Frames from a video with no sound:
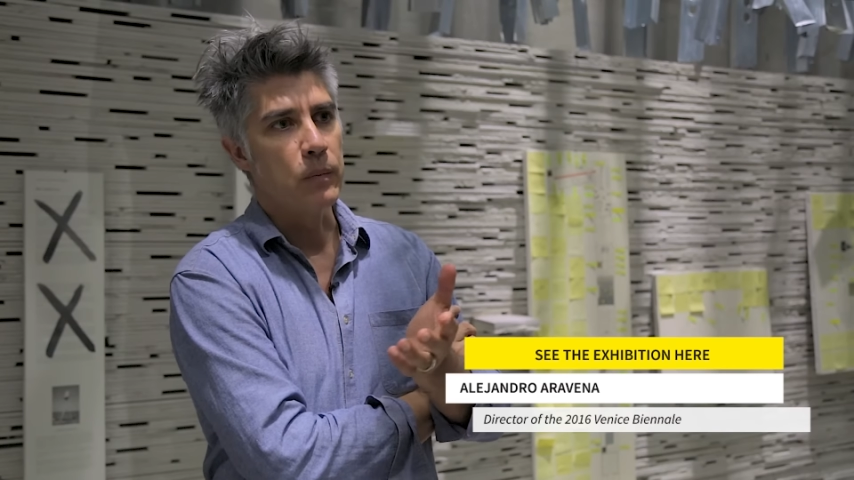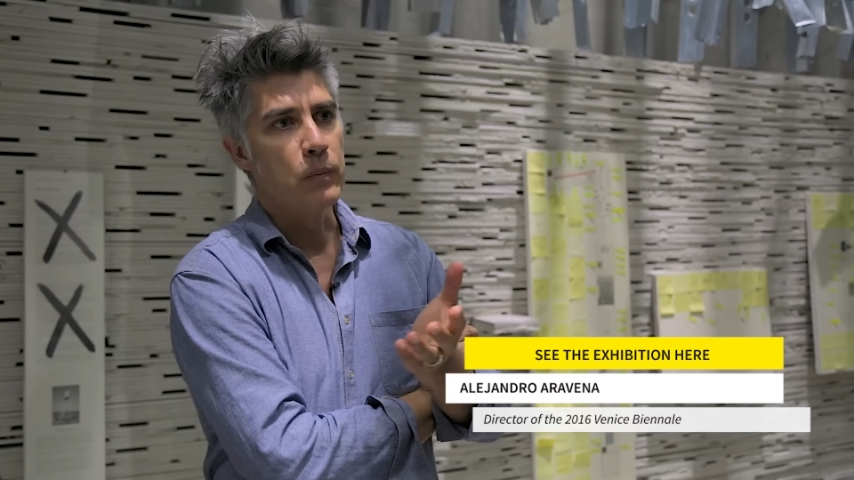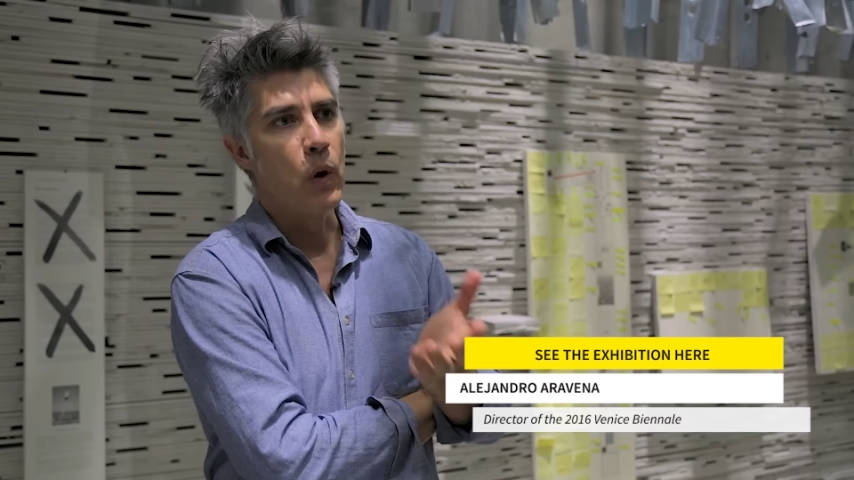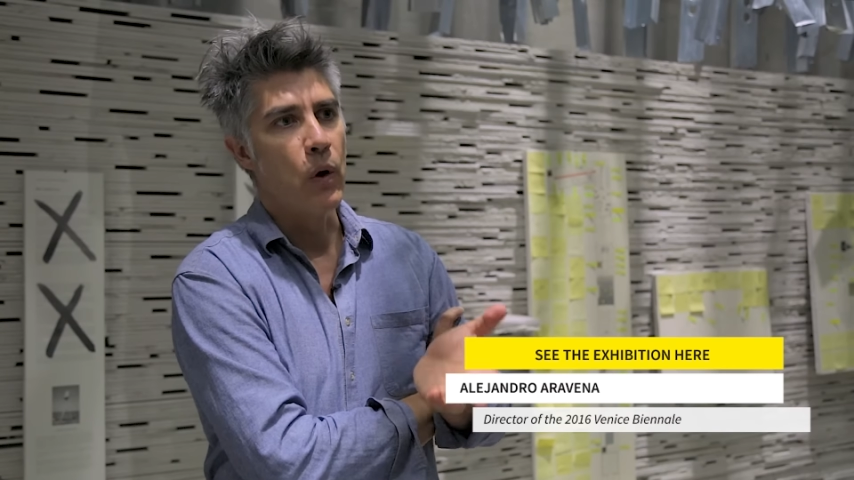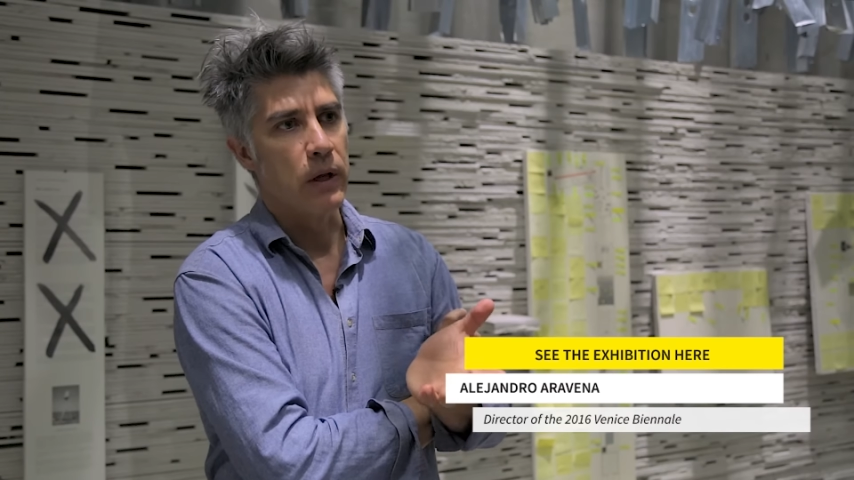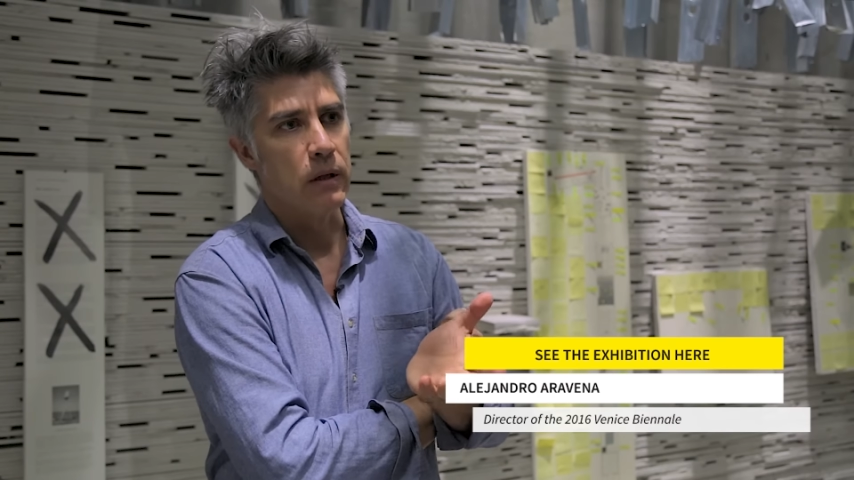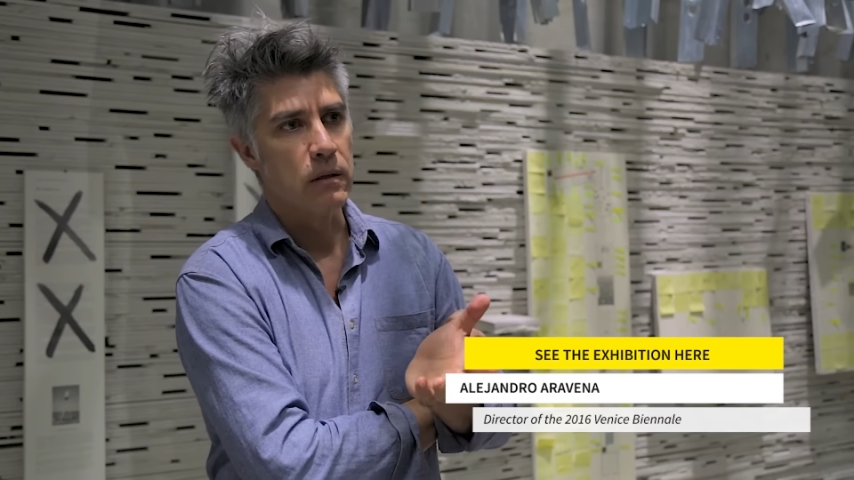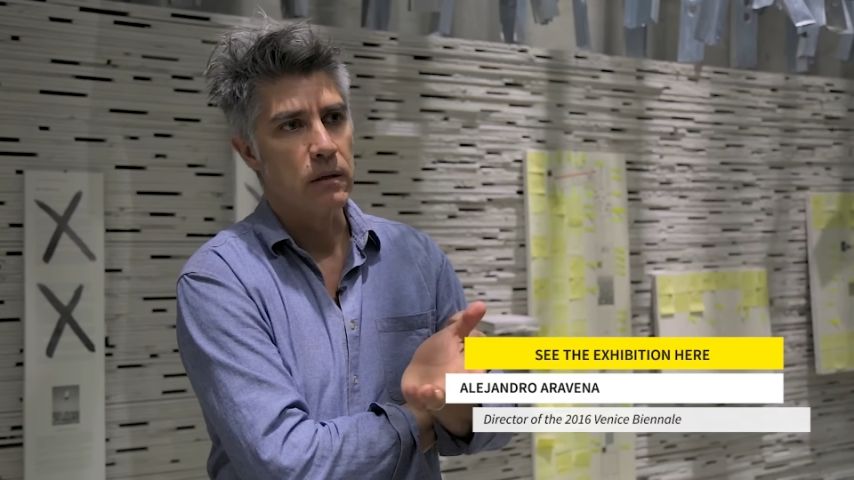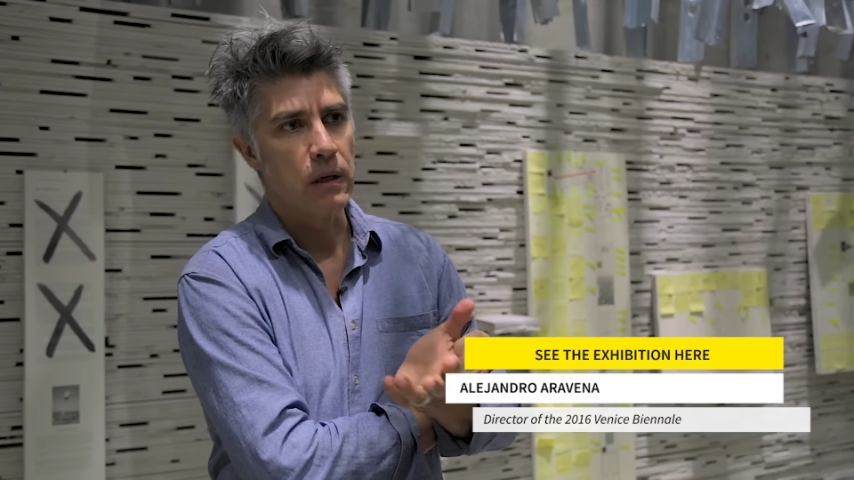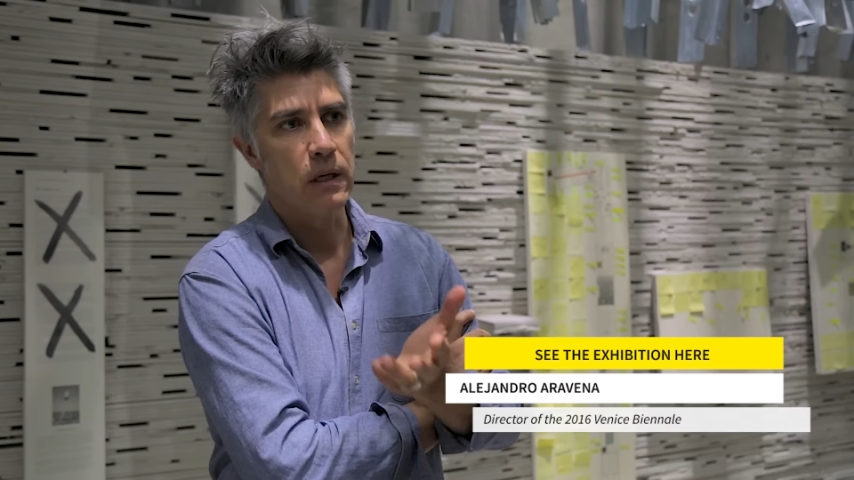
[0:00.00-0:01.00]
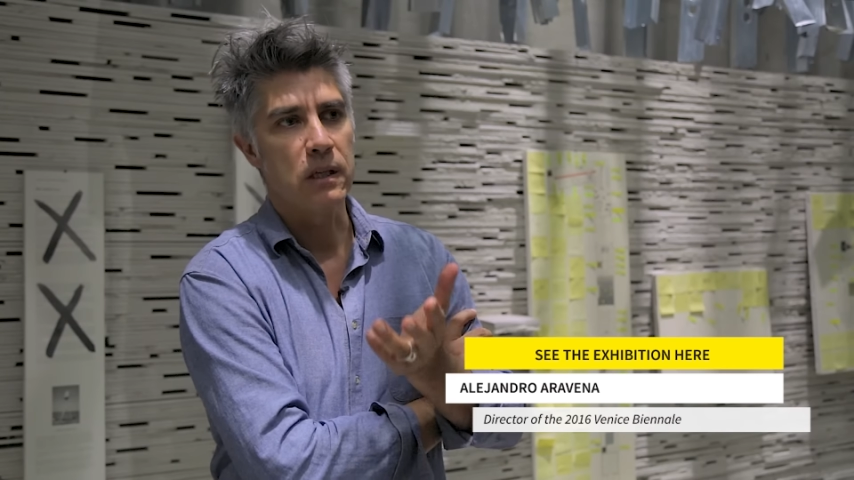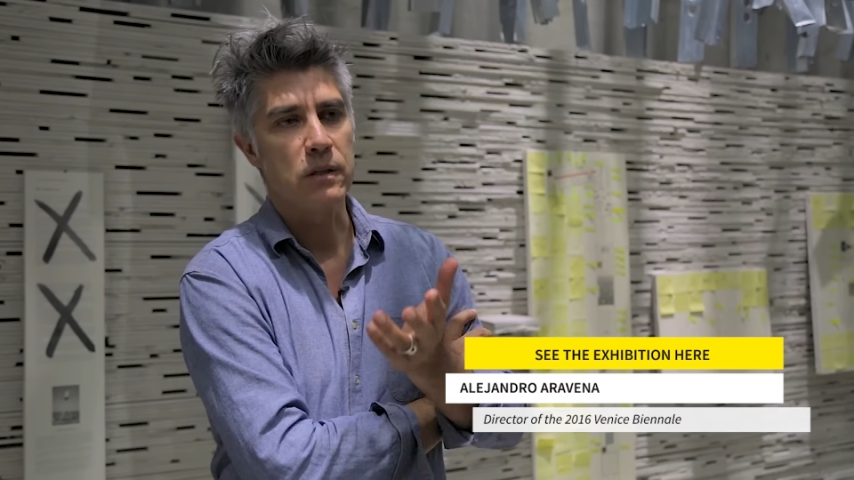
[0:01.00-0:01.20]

their point, in